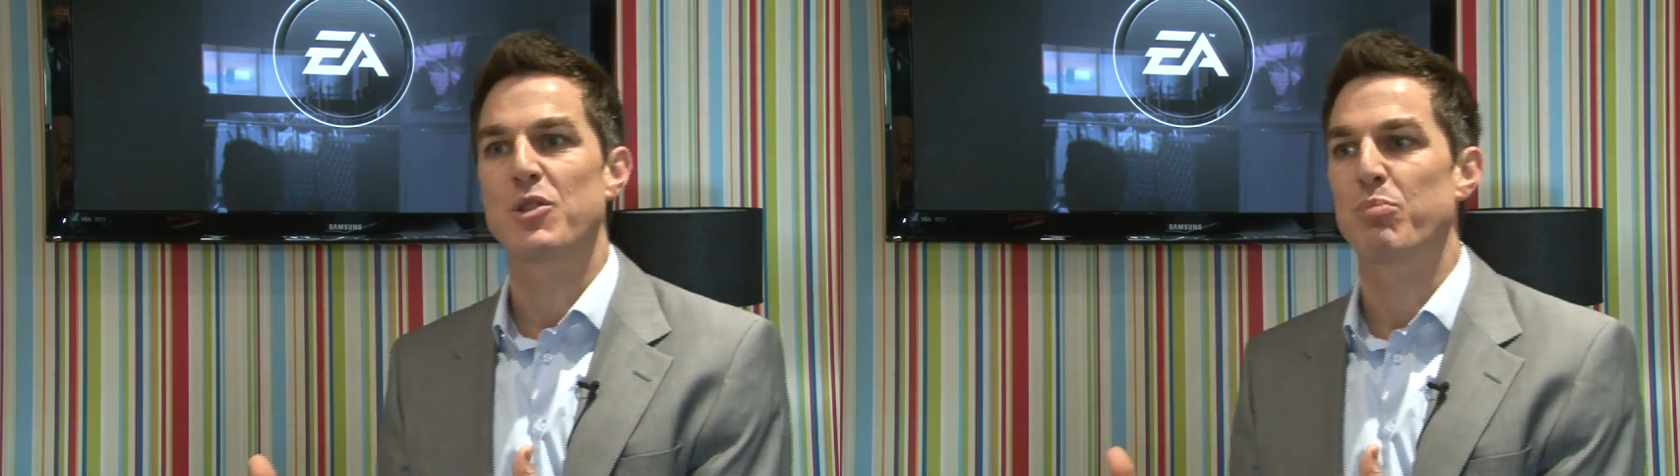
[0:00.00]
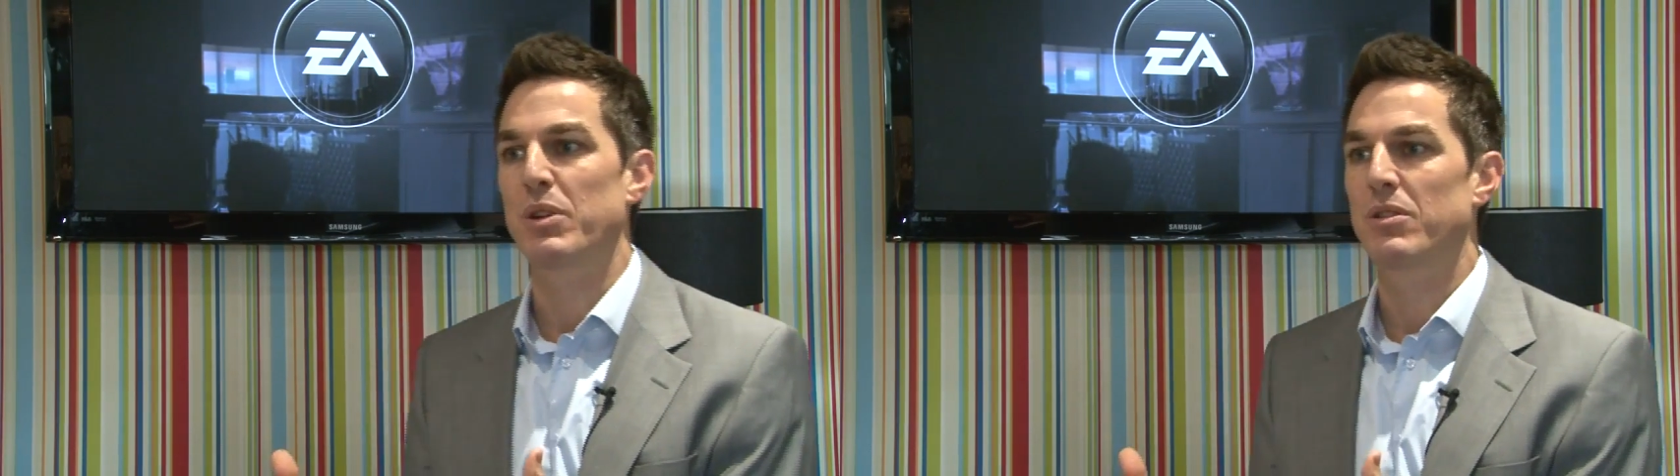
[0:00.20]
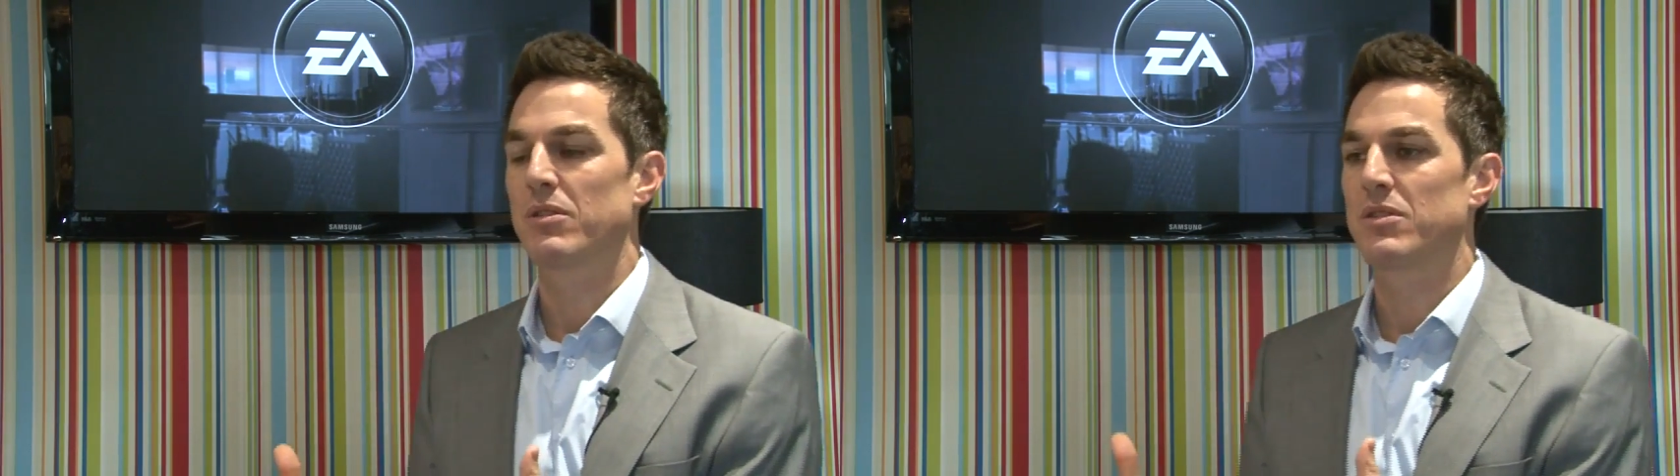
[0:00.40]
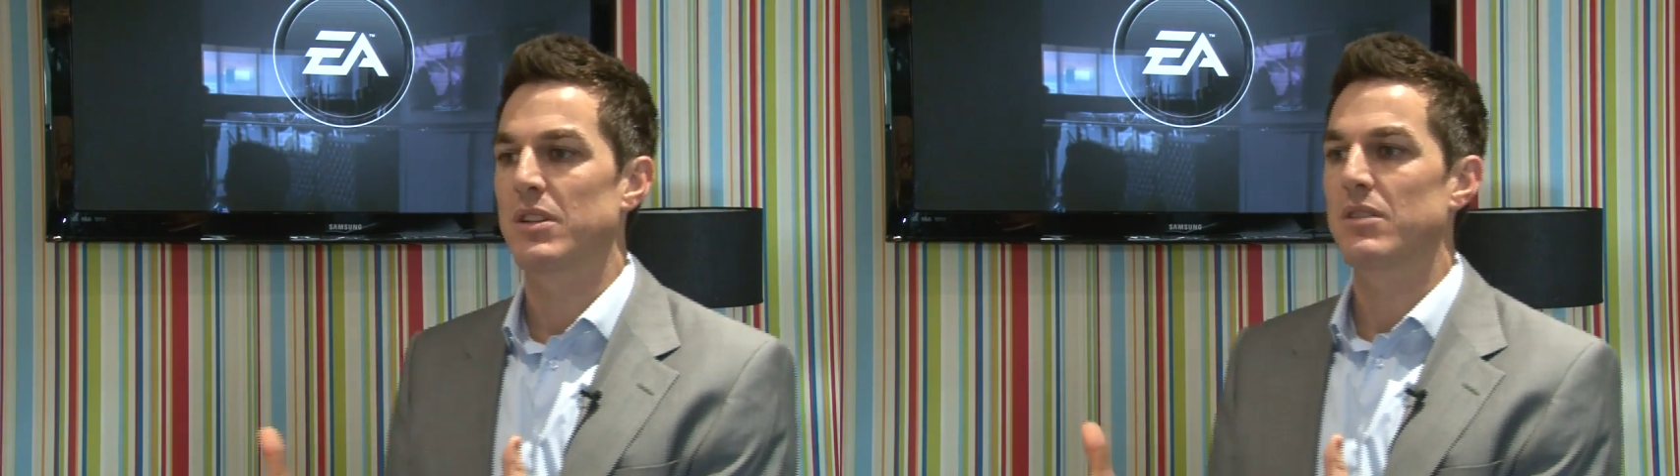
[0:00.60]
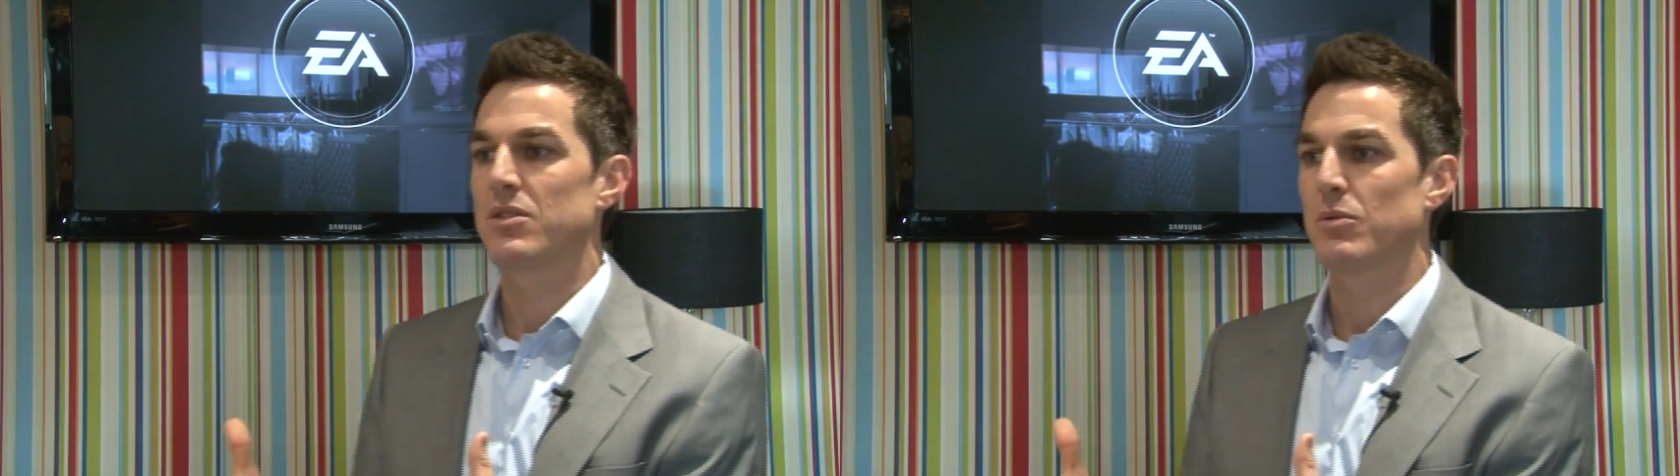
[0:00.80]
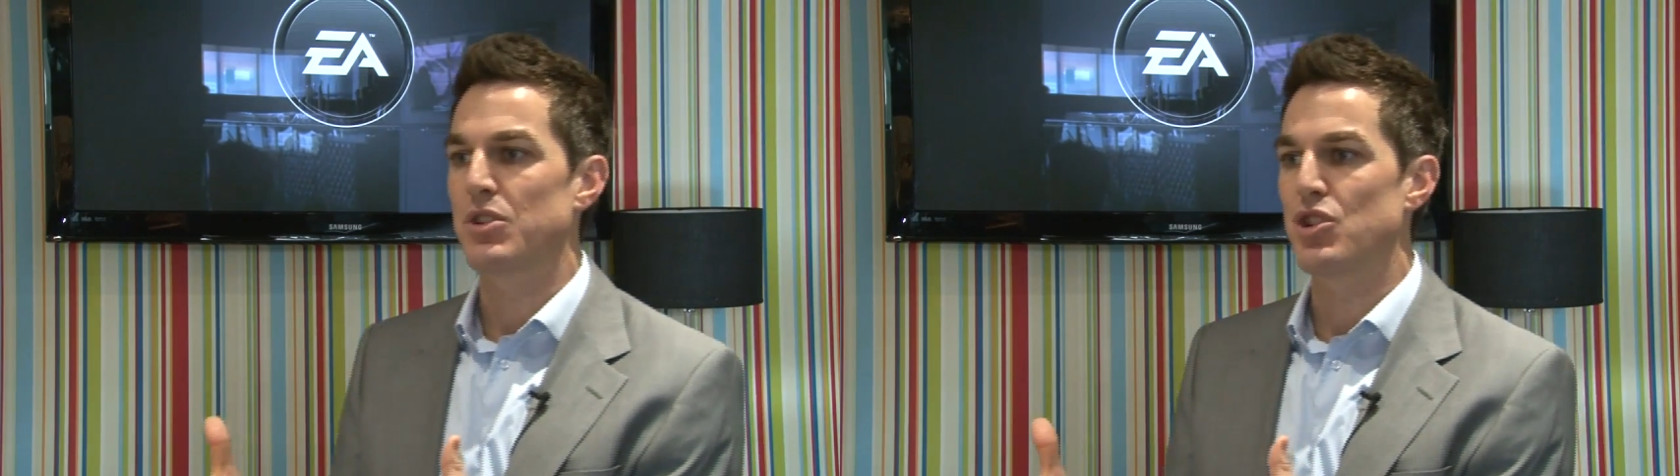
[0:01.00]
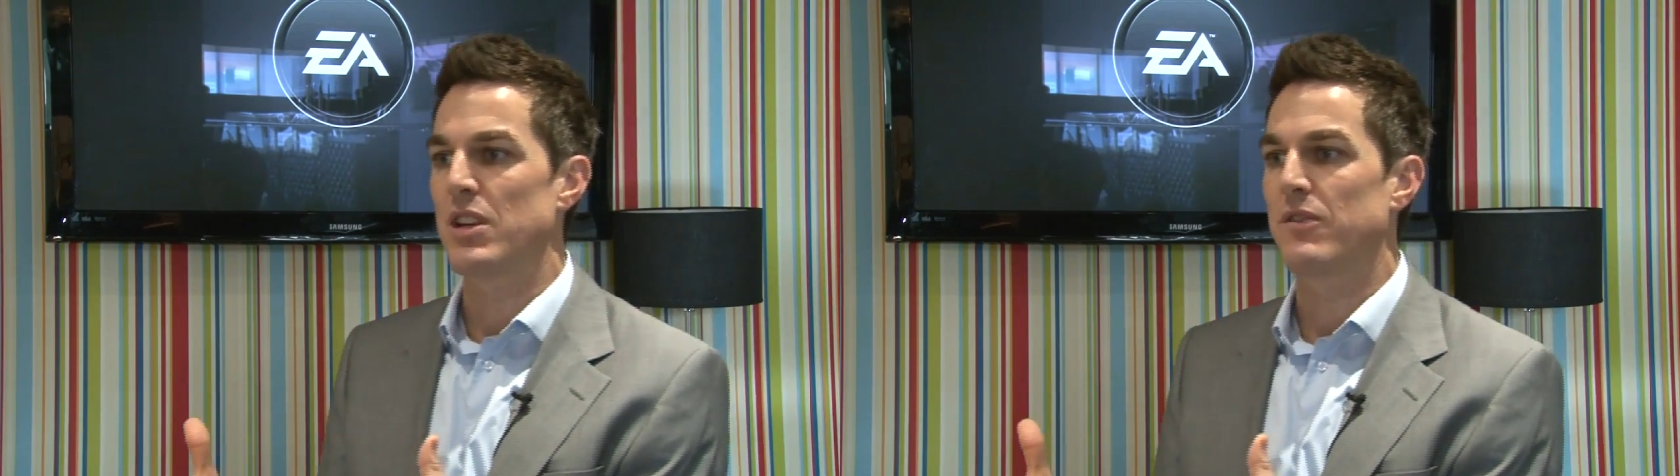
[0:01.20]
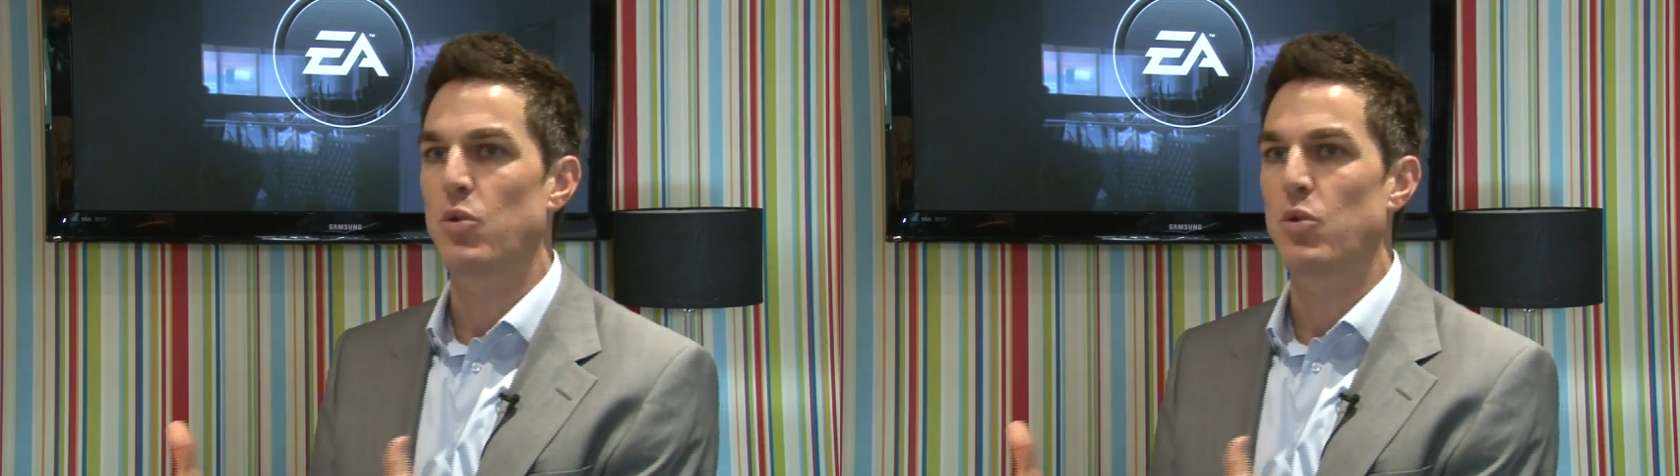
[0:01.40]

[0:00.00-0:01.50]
to achieve